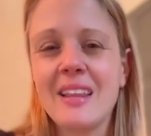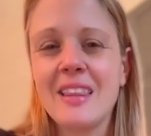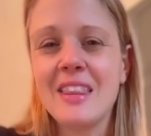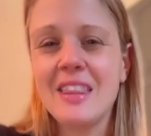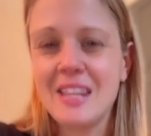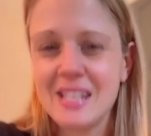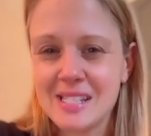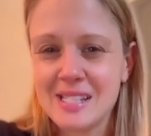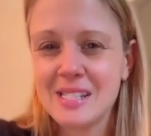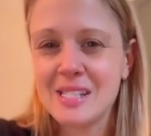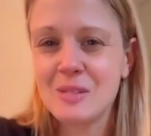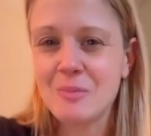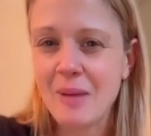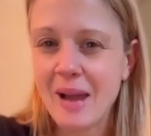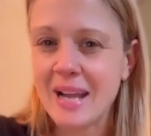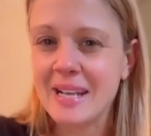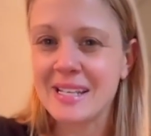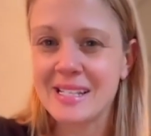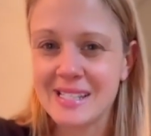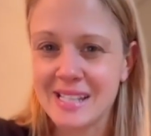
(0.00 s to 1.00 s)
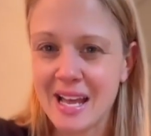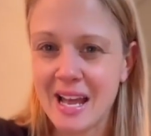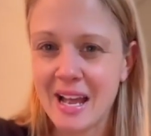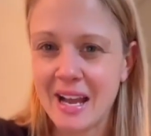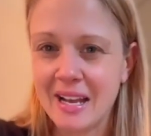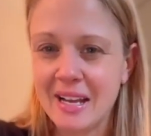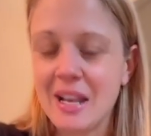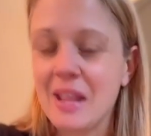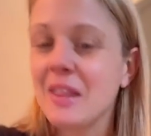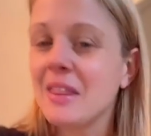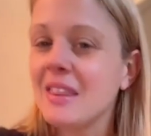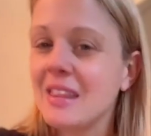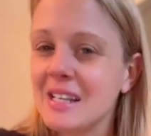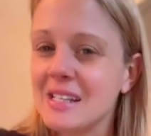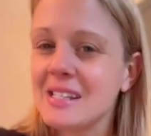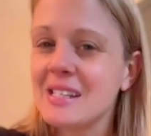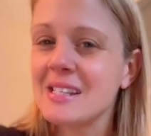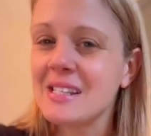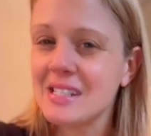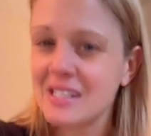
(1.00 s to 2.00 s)
this is by design.
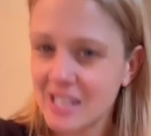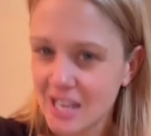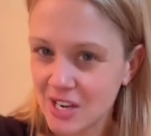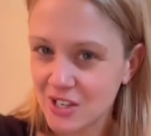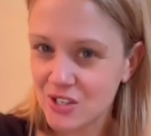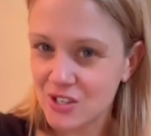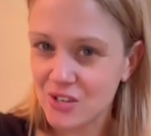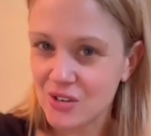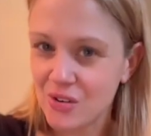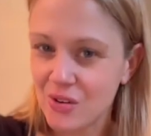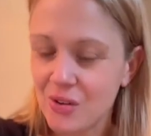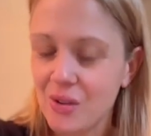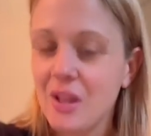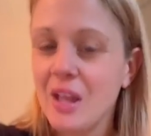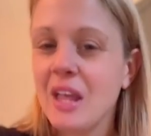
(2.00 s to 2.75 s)
This is intentional.